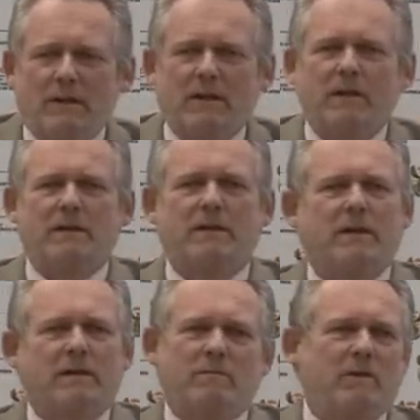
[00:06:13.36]
And
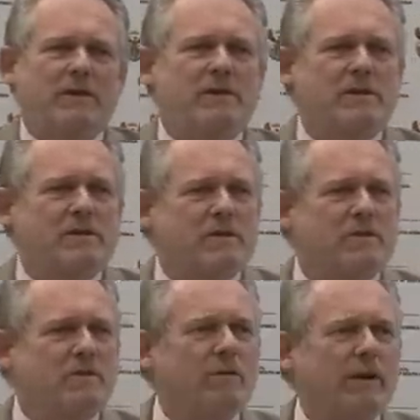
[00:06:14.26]
uh, well, this is the
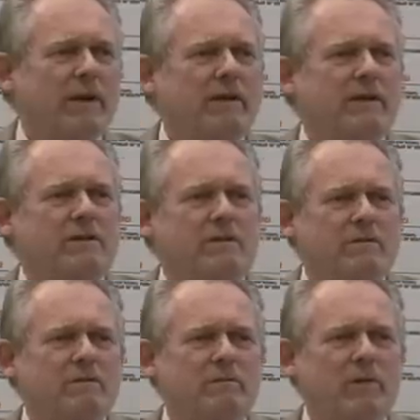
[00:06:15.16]
story that
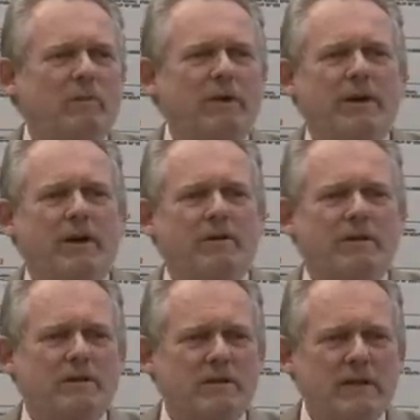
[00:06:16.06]
you probably know
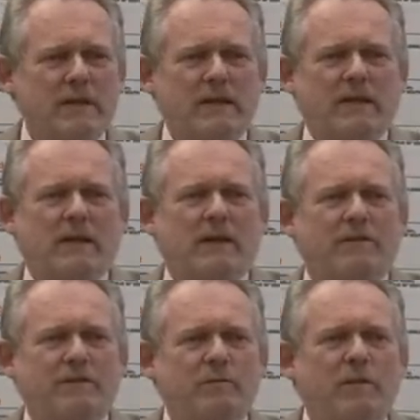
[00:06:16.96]
that uh, a
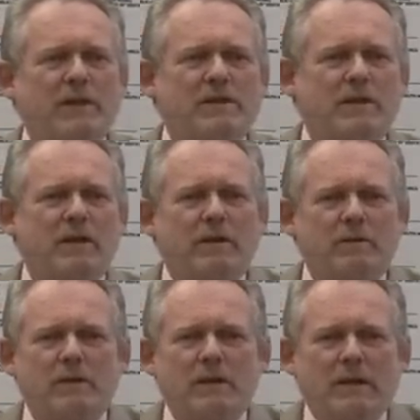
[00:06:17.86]
few months
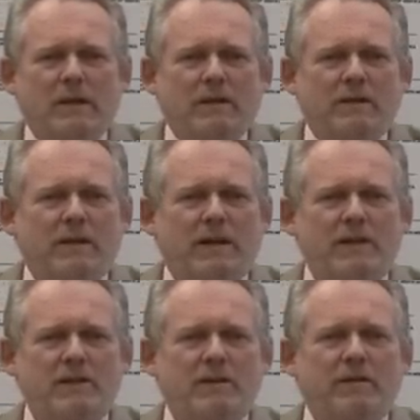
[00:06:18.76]
ago the
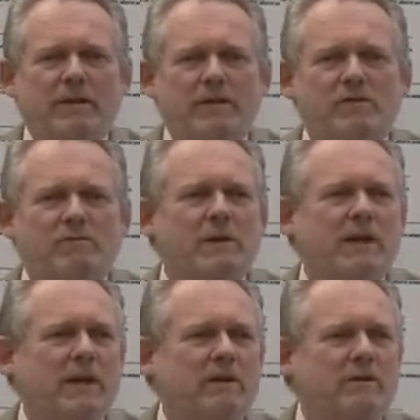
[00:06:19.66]
Nigerians
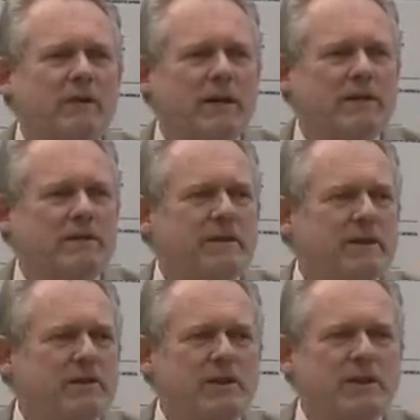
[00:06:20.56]
recalculated their
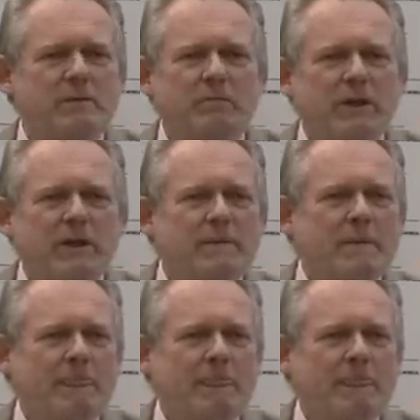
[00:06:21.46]
GDP